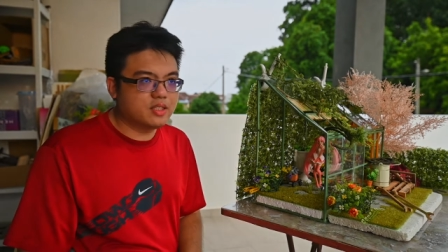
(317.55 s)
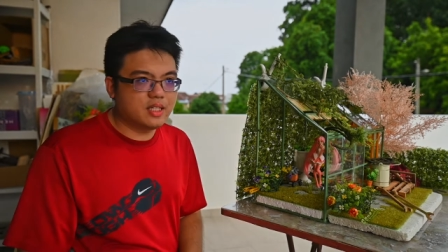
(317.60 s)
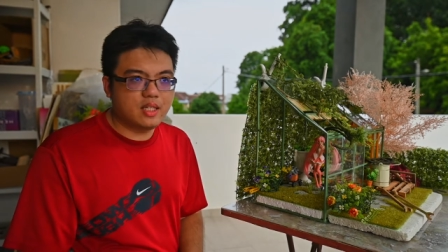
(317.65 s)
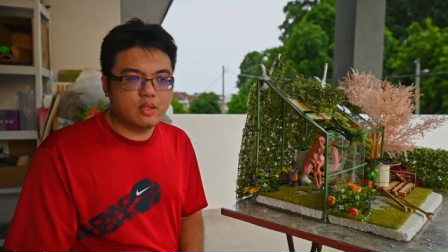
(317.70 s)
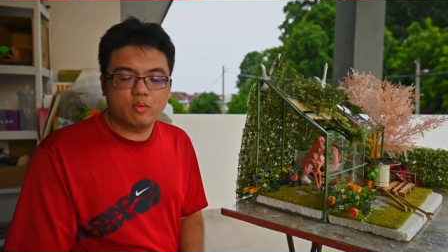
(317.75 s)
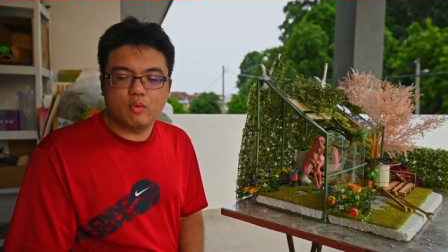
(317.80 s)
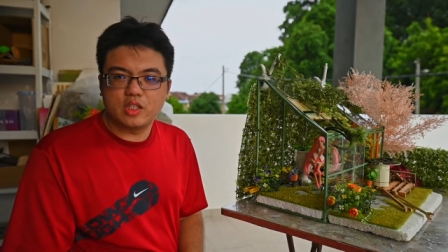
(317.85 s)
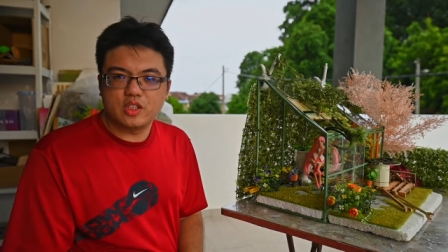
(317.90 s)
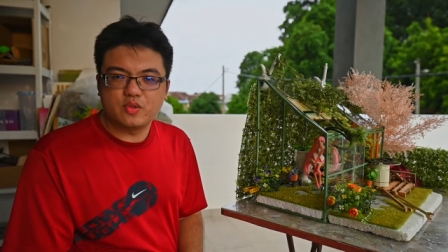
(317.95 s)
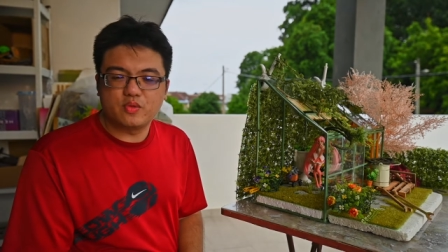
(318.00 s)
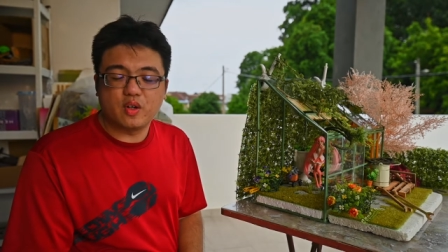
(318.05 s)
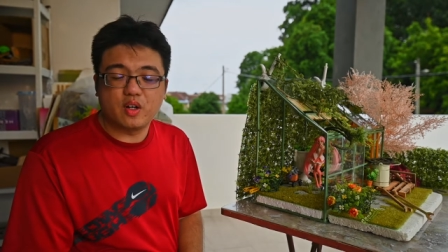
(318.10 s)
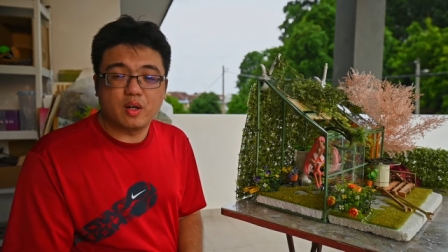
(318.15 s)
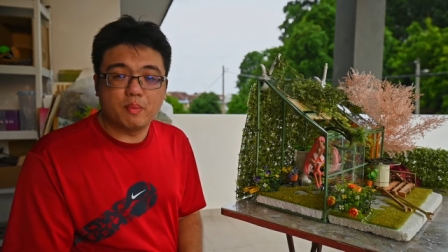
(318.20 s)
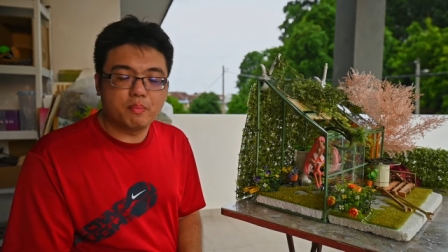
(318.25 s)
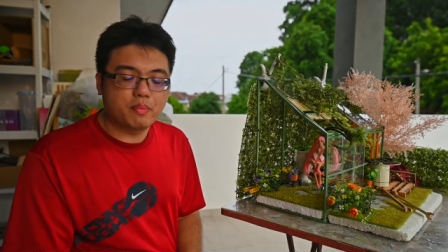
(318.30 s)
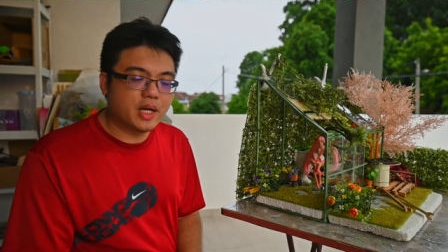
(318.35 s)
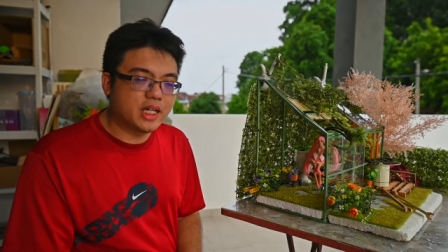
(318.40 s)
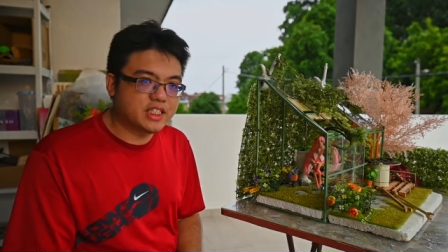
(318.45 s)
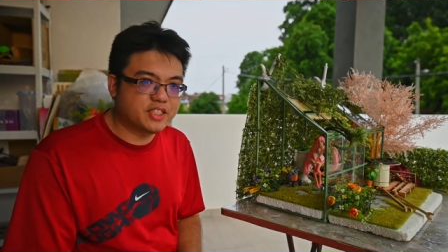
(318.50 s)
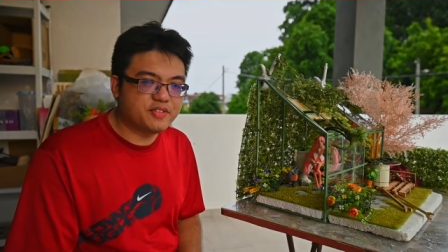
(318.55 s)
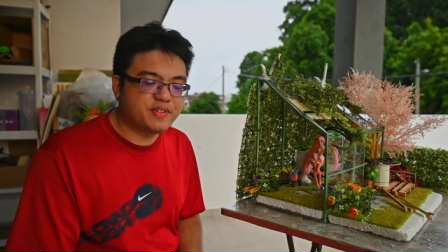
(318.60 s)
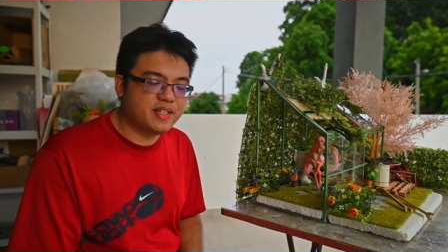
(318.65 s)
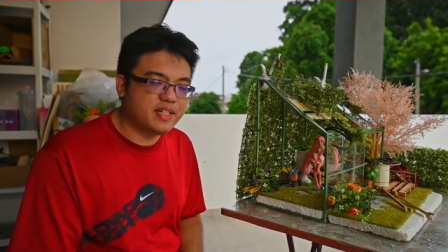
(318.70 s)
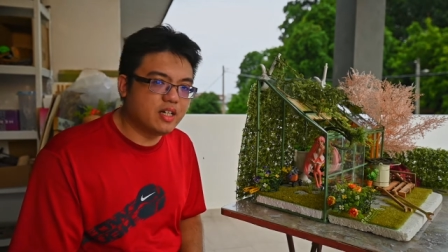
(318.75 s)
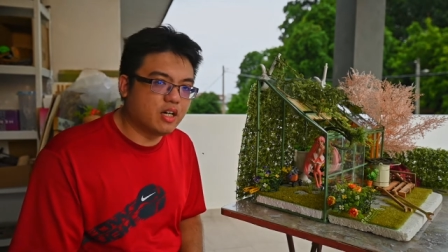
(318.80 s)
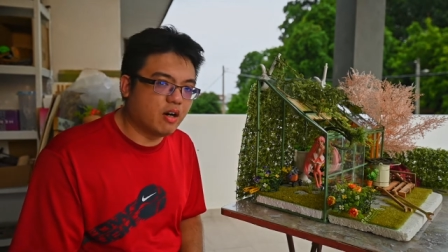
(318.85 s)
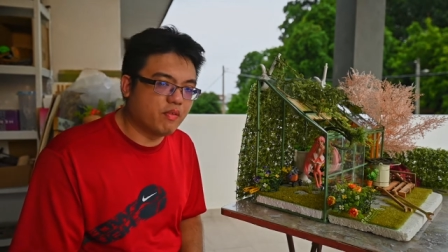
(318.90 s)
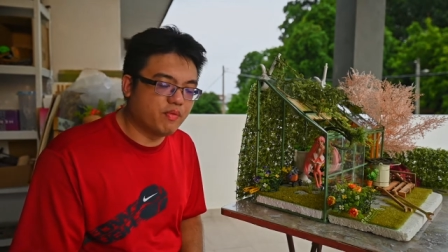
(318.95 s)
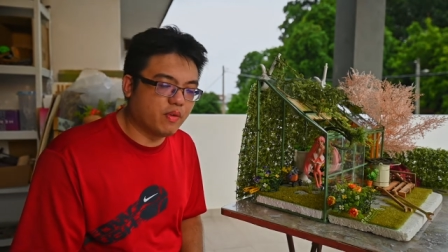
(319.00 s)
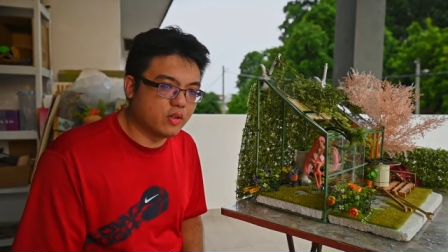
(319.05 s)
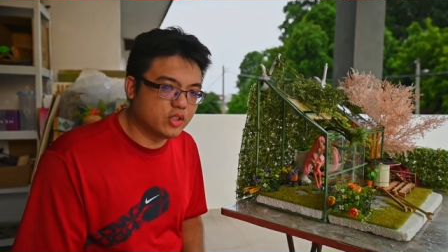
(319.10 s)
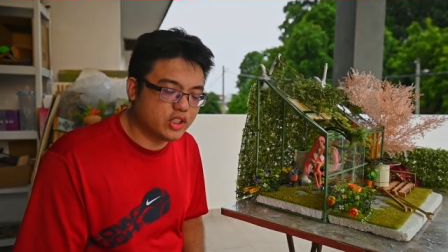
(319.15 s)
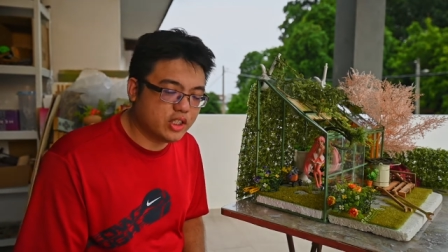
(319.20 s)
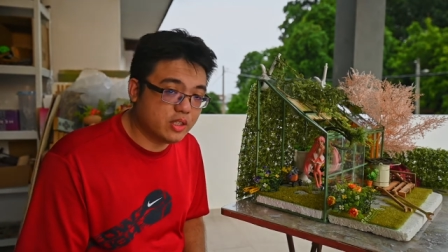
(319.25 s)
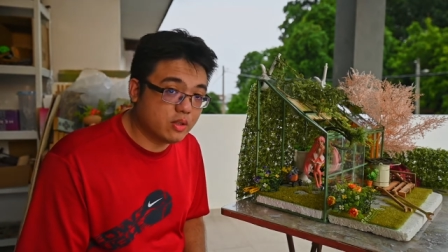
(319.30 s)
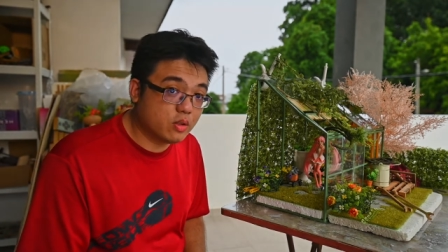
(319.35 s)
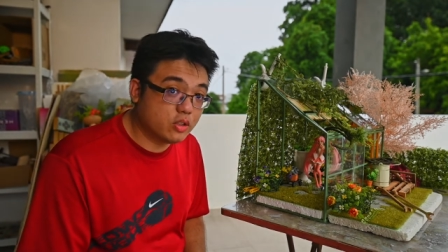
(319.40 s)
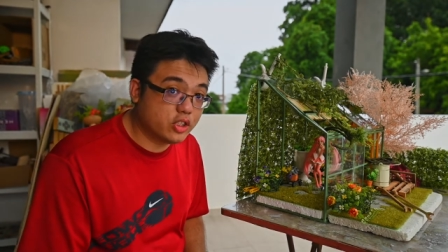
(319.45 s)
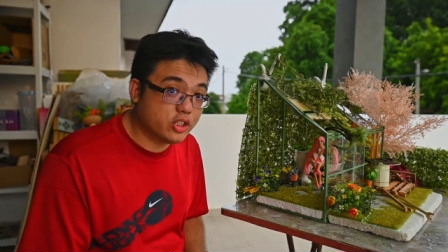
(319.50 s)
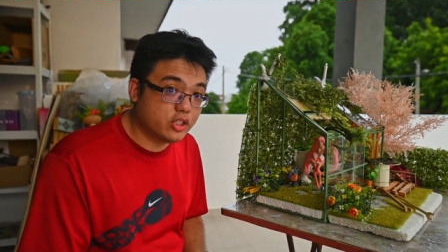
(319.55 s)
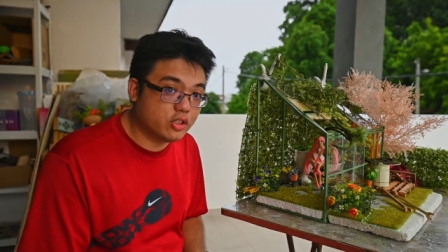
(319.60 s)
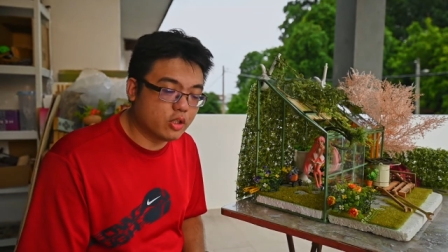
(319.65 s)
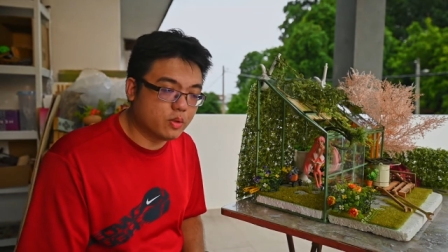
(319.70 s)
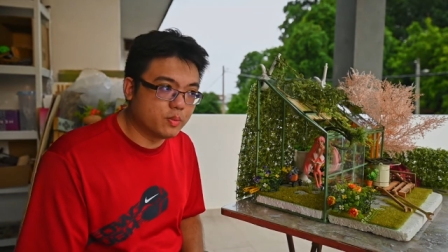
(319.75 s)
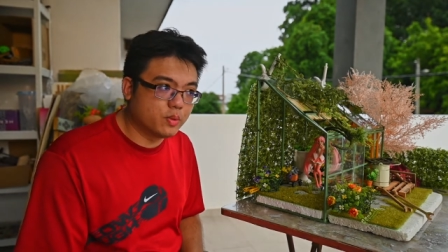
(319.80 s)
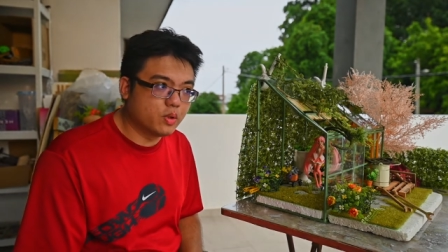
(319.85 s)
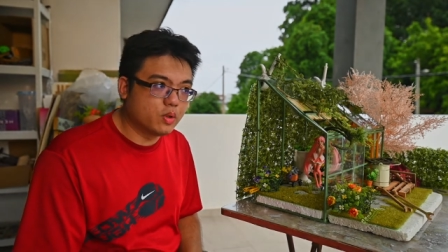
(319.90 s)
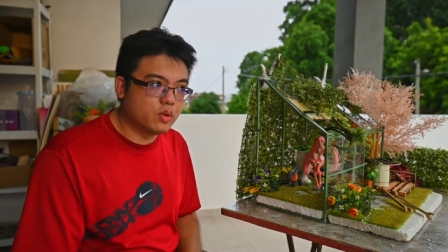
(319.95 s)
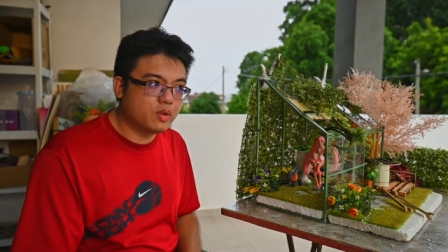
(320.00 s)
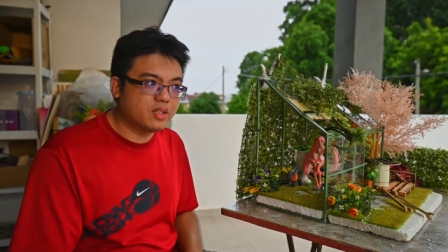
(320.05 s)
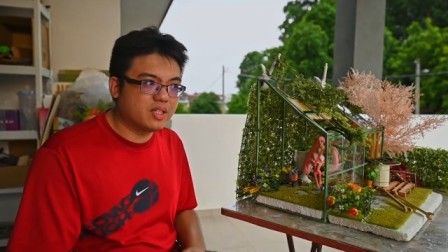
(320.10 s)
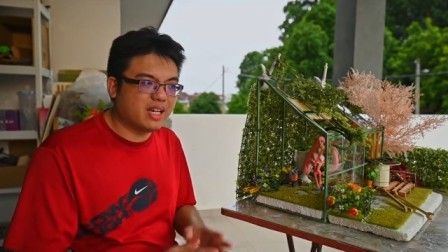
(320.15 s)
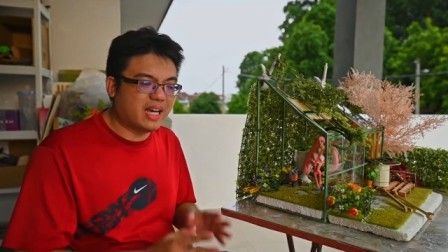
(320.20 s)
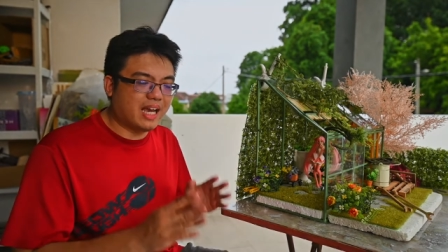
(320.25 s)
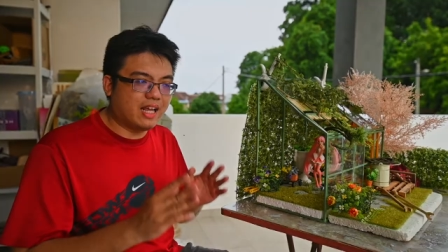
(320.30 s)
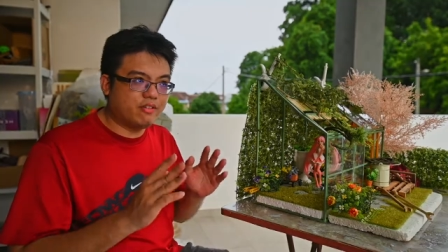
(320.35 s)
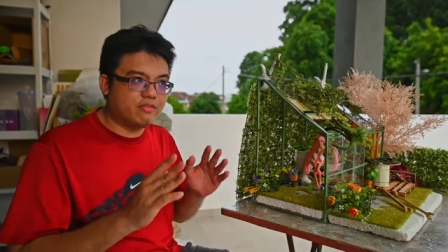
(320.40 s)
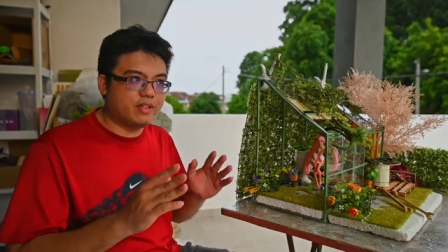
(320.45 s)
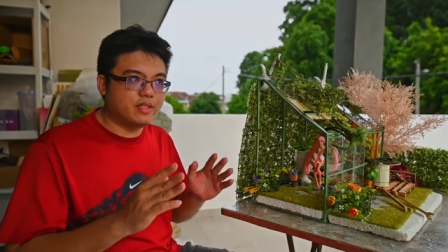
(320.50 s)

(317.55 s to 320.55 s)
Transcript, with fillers: it was for a prize figure of Oshino Shinobu. The end